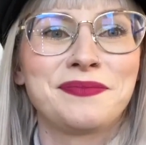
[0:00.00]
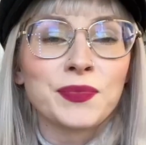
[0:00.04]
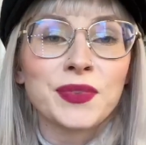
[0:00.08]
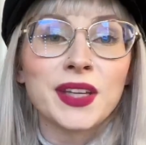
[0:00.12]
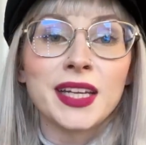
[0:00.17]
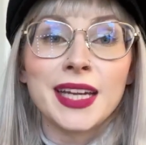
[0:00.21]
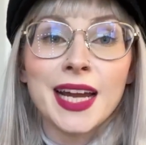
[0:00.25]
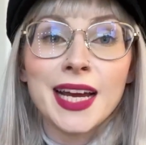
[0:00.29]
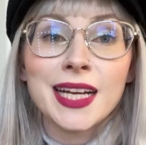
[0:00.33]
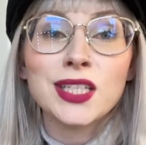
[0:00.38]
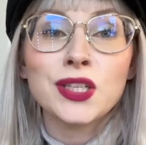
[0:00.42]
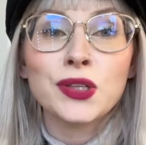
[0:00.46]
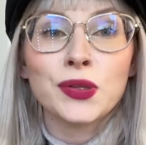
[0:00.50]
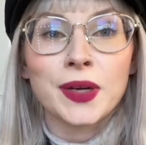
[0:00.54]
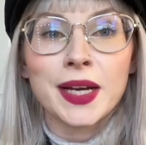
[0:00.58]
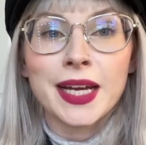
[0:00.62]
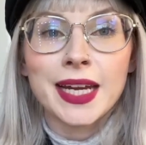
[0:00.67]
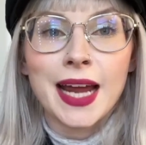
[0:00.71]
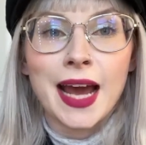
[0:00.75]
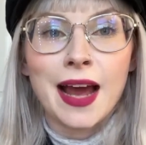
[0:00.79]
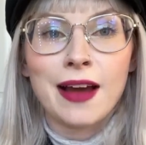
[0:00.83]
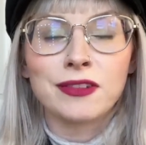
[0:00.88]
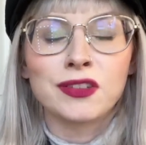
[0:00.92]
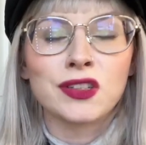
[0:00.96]
The next
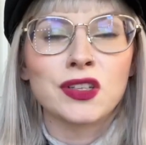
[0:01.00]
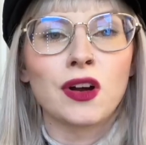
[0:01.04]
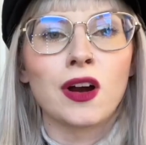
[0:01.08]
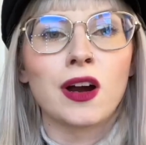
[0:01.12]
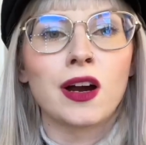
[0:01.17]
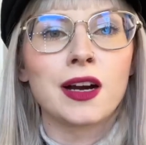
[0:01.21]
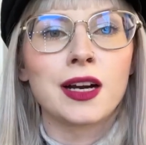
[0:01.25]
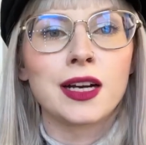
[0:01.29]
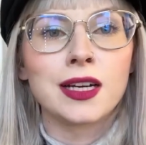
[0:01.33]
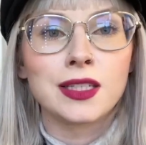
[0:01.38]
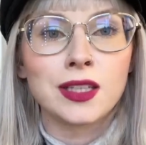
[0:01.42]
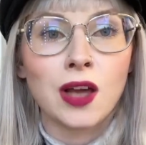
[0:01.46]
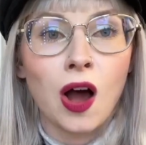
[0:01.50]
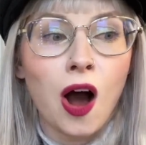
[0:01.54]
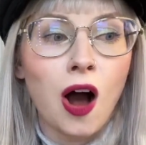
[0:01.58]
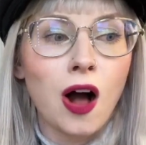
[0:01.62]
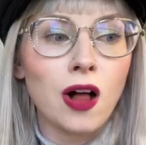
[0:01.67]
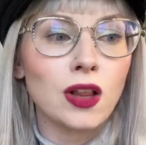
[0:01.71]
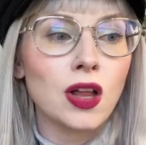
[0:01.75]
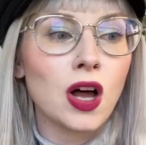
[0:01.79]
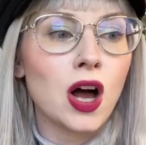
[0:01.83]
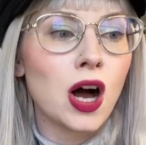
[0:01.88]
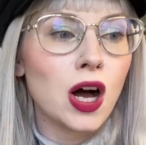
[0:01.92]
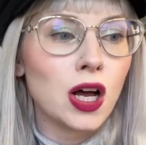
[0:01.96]
3.5 star is
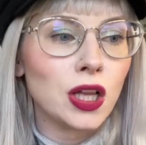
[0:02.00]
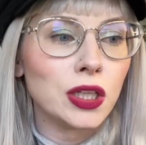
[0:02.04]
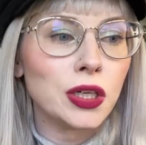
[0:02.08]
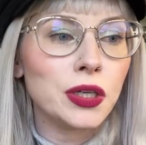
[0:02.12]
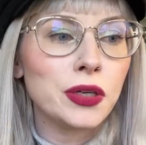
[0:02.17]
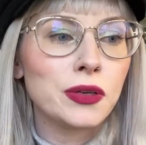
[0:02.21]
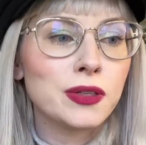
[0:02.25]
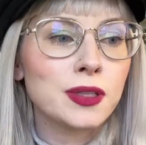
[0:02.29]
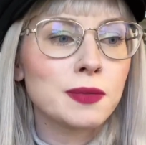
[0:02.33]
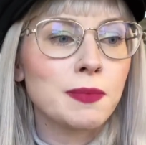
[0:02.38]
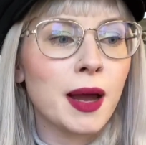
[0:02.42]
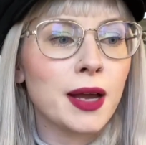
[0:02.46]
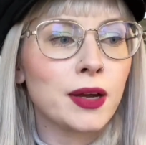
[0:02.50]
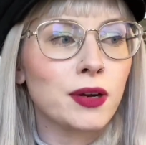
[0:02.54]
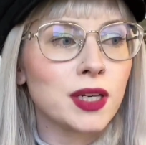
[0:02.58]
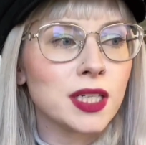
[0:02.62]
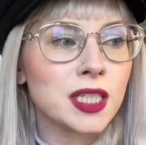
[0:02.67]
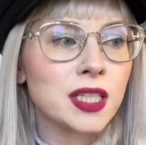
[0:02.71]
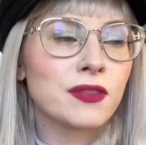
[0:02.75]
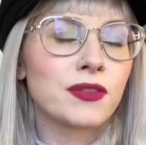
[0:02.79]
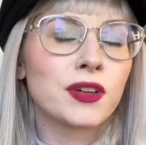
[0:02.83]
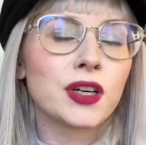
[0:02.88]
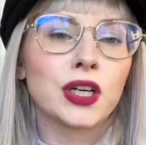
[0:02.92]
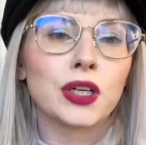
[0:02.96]
All Holos by
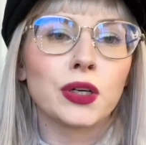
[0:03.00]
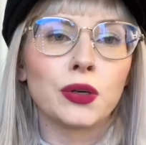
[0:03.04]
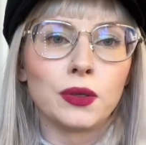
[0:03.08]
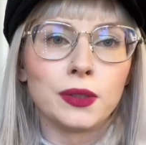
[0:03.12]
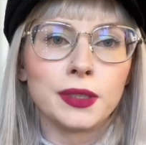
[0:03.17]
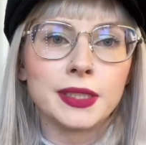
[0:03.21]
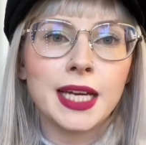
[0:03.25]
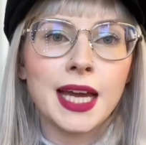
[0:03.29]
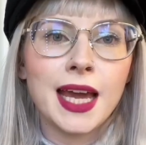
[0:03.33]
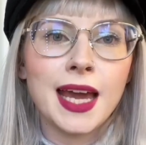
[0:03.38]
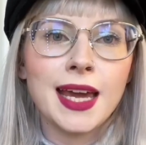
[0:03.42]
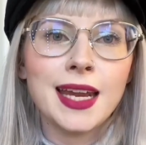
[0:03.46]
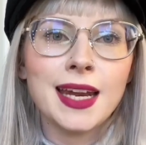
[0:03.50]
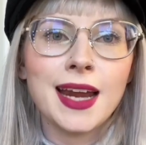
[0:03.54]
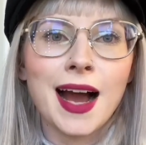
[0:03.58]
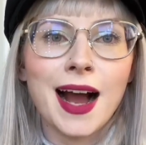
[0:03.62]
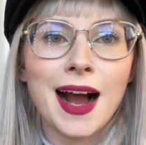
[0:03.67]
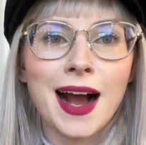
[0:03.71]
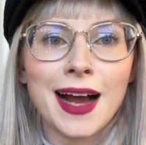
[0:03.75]
Christopher Golden.